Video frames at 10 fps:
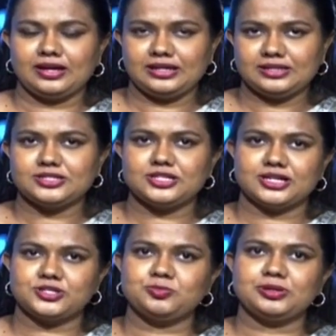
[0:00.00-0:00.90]
in this
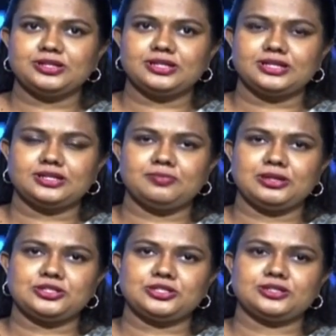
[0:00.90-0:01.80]
judgment it
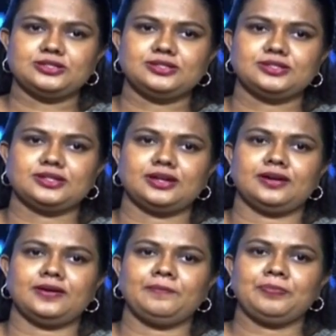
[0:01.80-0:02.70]
mentions
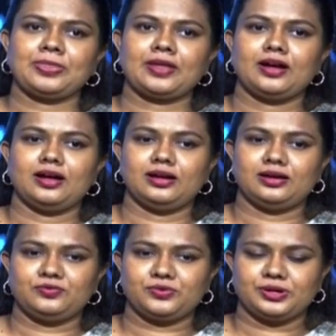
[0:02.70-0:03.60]

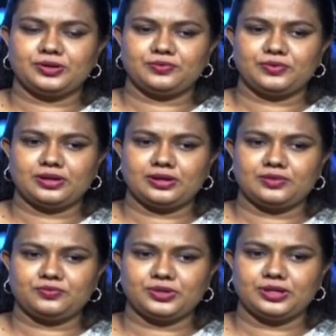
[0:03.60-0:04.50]
for
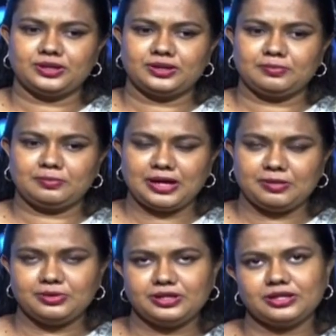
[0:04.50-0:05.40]
the
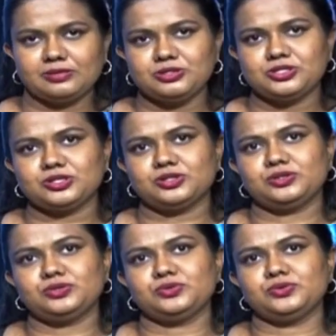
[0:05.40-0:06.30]
Bribery
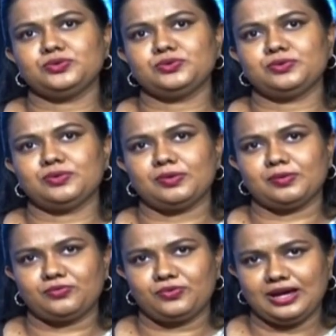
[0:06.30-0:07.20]
Commission to
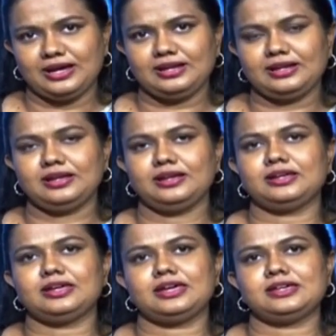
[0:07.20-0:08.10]
file a
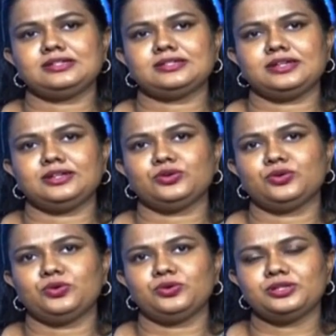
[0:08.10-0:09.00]
case in
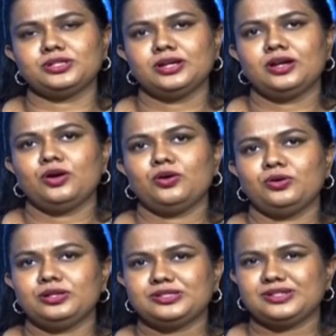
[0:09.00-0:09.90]
court,
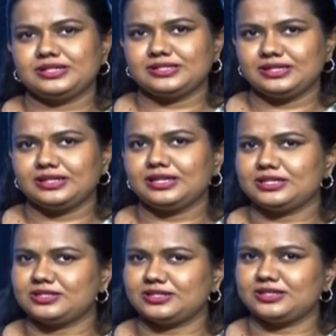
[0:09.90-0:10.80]
all three
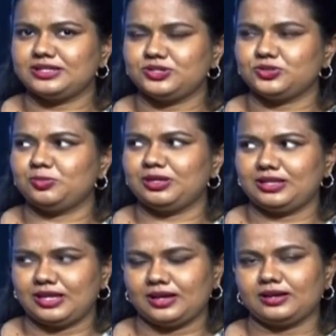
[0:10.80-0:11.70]
signatures need to be
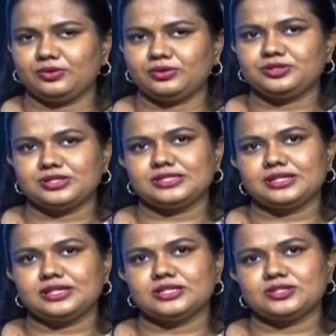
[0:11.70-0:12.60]
there. All three
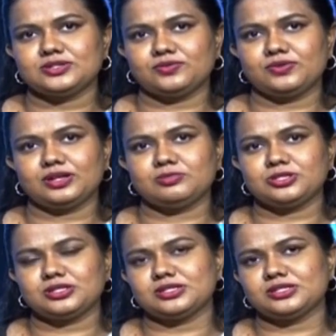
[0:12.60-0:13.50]
signatures of the
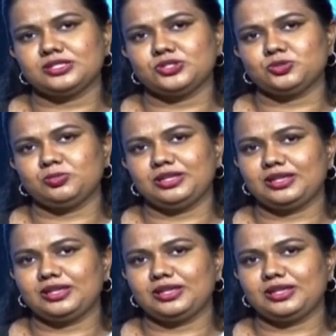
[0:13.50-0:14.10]
commissioners need to be